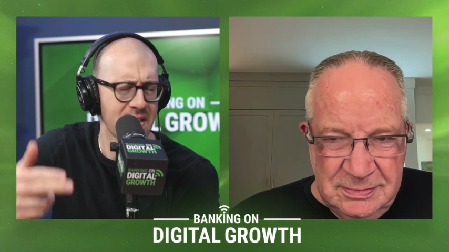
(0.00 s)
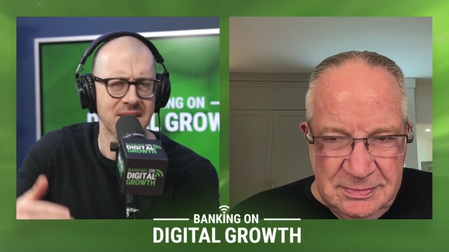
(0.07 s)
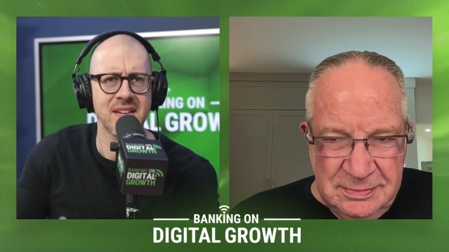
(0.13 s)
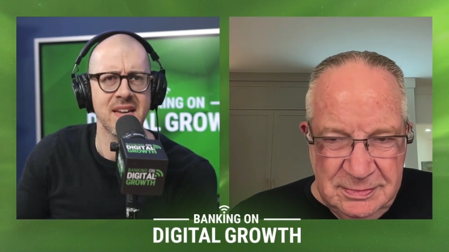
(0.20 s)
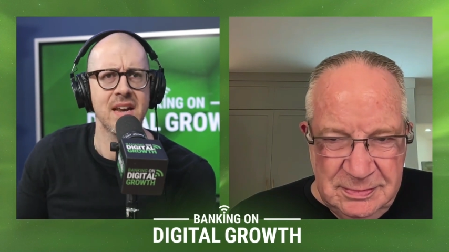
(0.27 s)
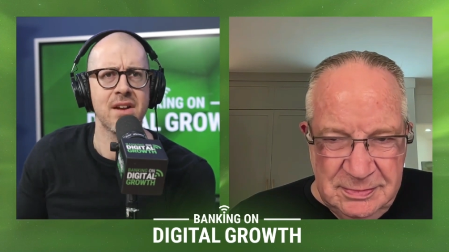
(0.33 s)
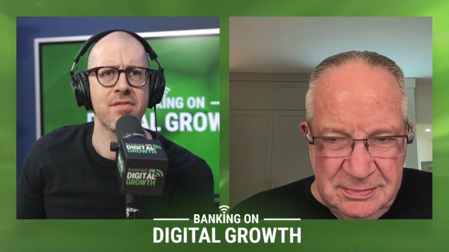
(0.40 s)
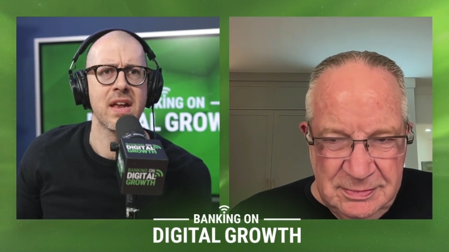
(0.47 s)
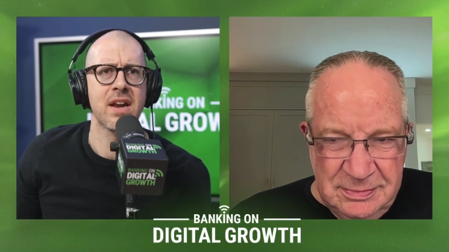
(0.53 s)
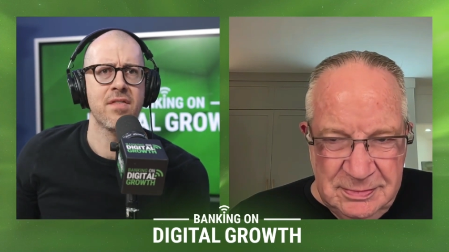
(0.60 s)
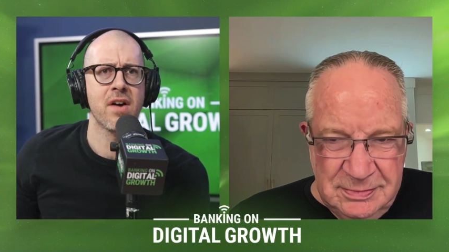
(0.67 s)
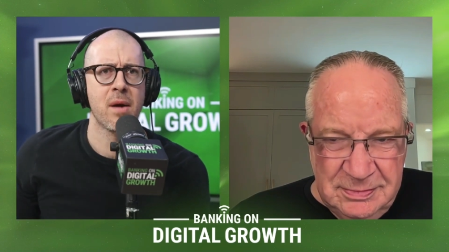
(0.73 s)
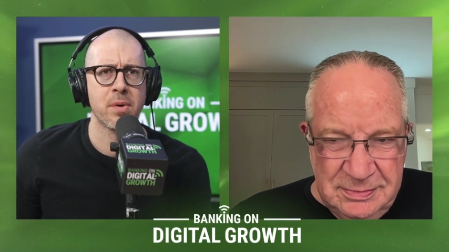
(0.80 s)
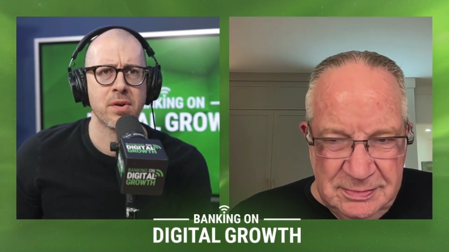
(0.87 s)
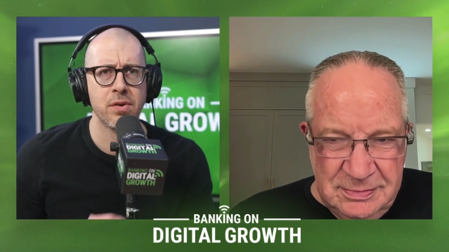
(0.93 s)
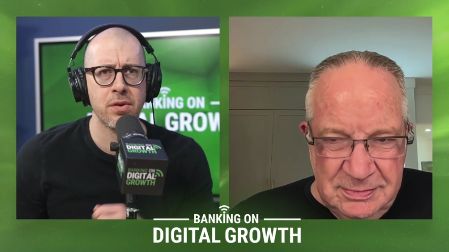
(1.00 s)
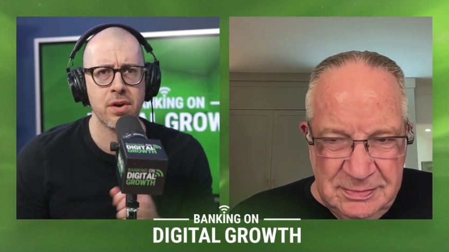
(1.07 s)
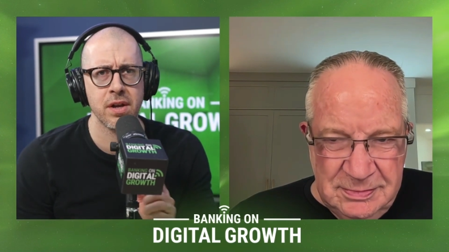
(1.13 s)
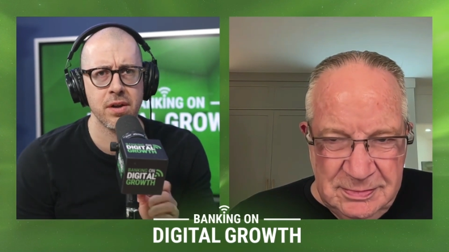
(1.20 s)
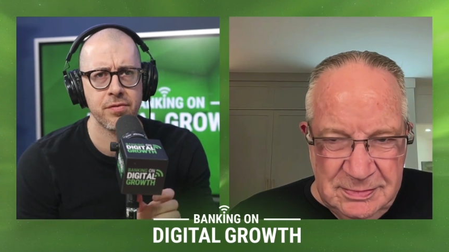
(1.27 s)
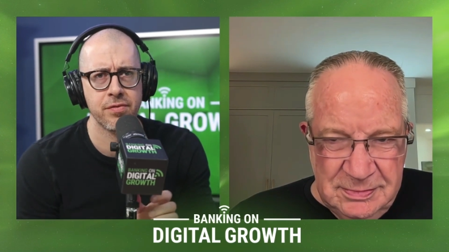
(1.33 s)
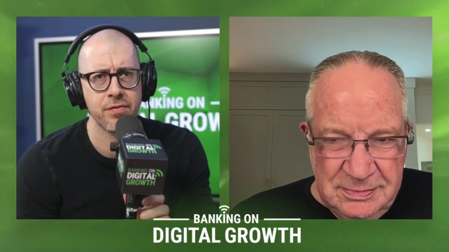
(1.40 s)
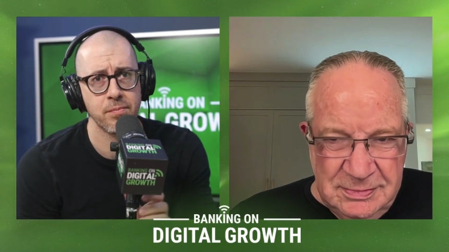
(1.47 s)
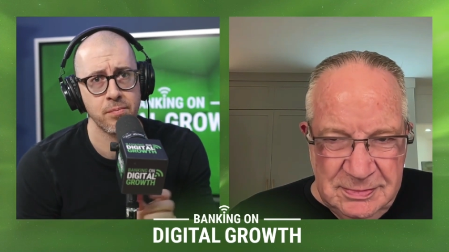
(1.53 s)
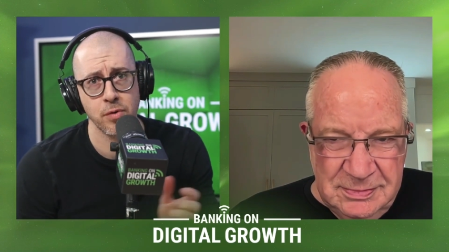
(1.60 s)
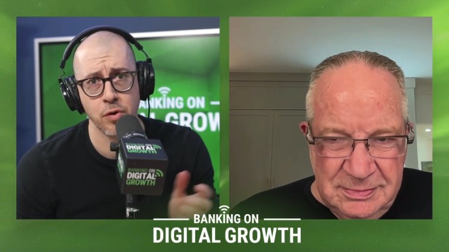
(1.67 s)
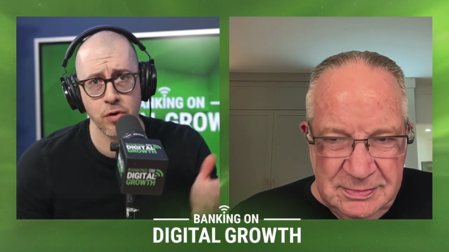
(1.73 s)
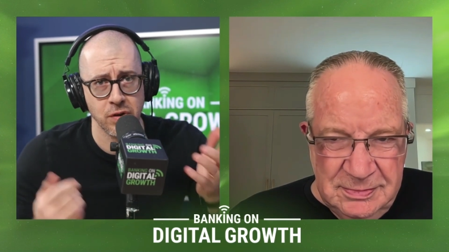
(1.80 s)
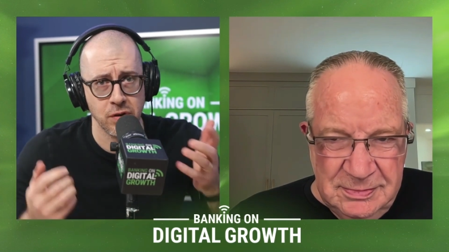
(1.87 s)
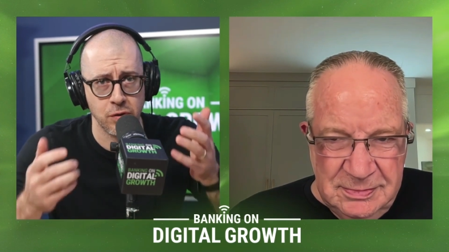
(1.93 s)
Speaker 1: that's an innovative opportunity of
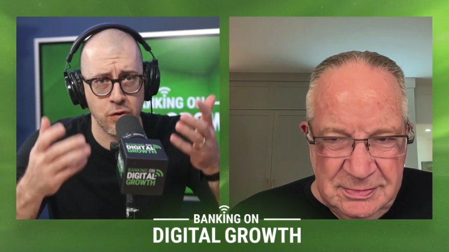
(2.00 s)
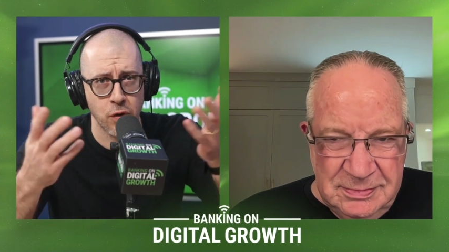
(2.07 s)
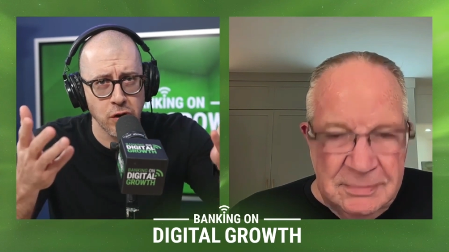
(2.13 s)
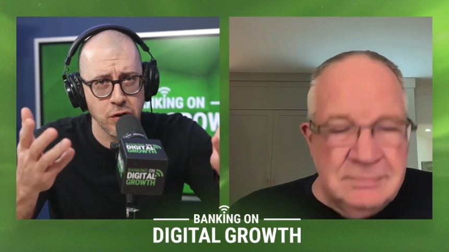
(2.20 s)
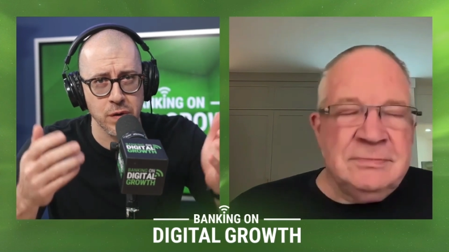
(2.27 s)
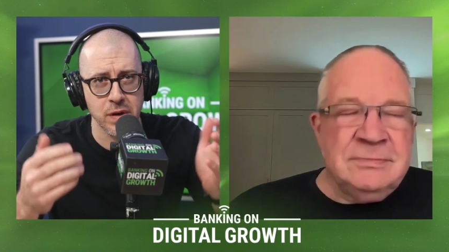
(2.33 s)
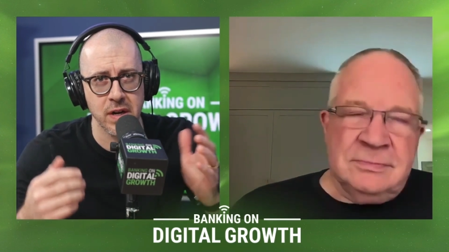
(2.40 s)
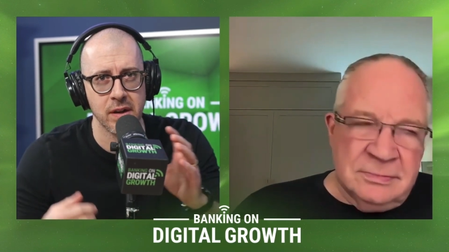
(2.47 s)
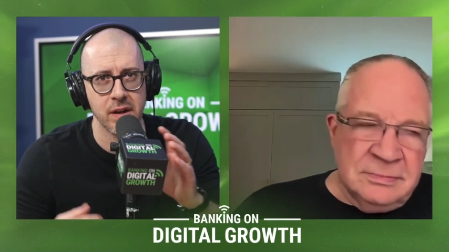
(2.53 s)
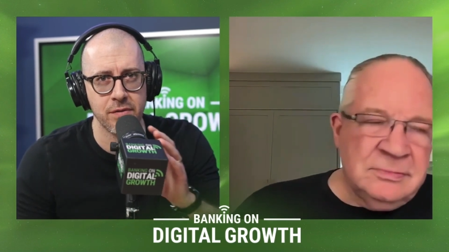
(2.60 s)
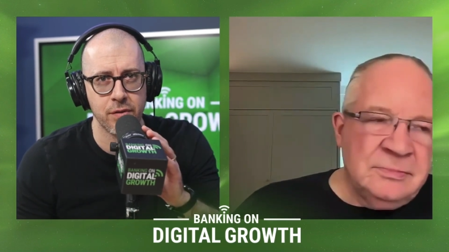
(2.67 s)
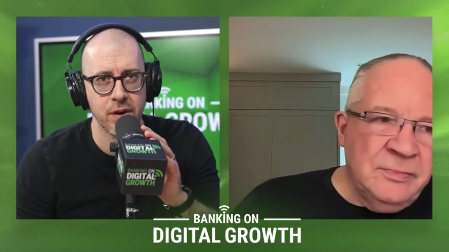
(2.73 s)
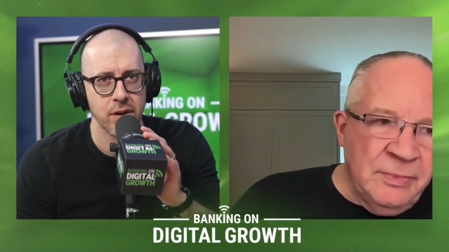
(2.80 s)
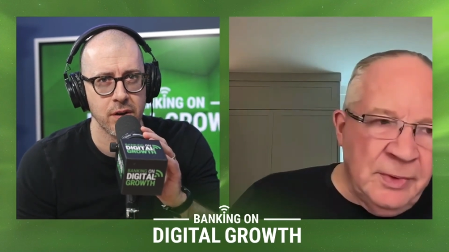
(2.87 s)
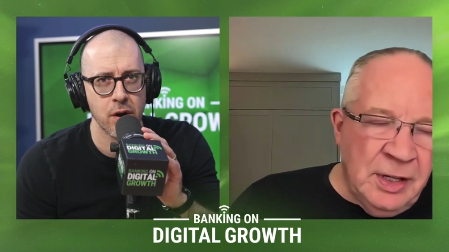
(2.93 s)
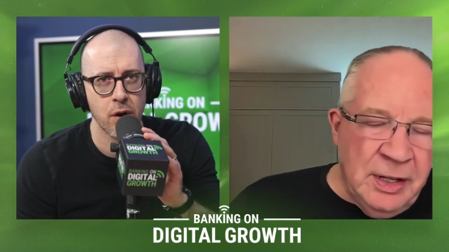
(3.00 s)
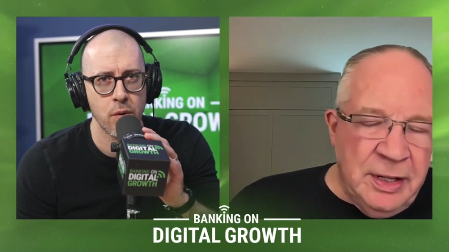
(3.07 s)
grocery mm-hmm. delivery. You